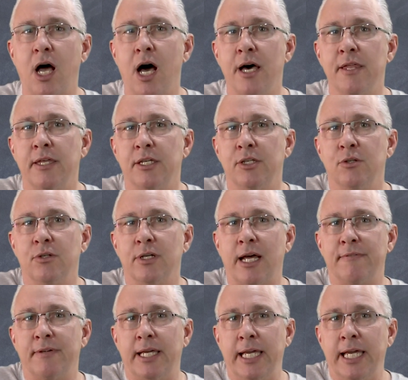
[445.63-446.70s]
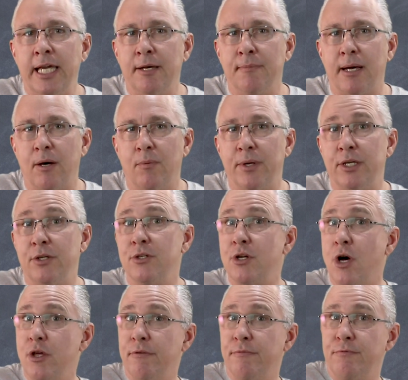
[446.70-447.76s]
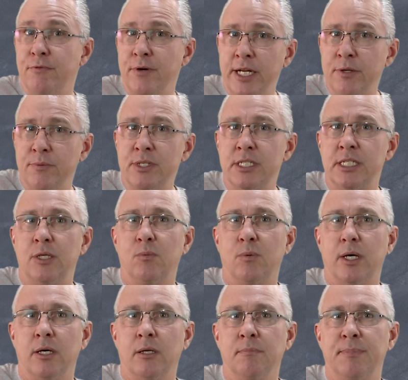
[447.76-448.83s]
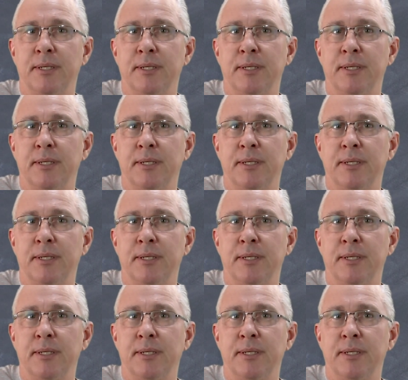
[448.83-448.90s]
either you could have an EMR where you know the frequency well,